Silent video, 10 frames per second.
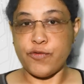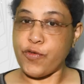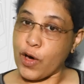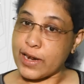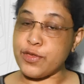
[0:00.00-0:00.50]

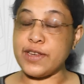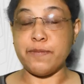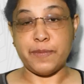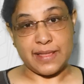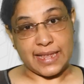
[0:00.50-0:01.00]
forest
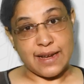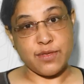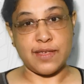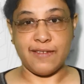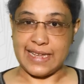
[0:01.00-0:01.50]
precedes
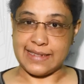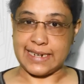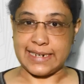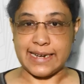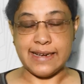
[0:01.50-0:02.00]

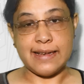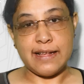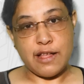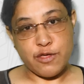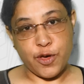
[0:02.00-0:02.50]
civilization,
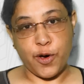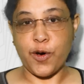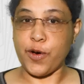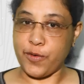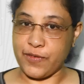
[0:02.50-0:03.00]

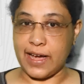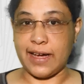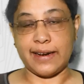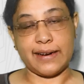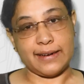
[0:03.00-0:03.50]
so we
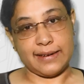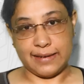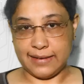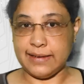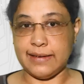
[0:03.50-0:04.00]
are
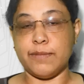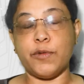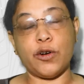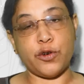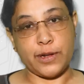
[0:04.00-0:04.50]

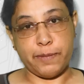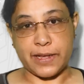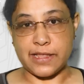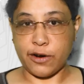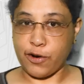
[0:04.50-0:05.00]
brought to the
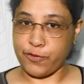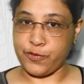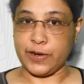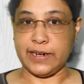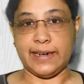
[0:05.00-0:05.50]
picture of
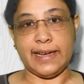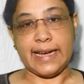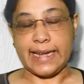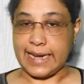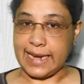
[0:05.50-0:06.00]

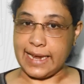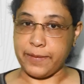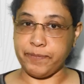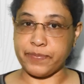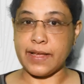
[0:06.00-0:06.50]
early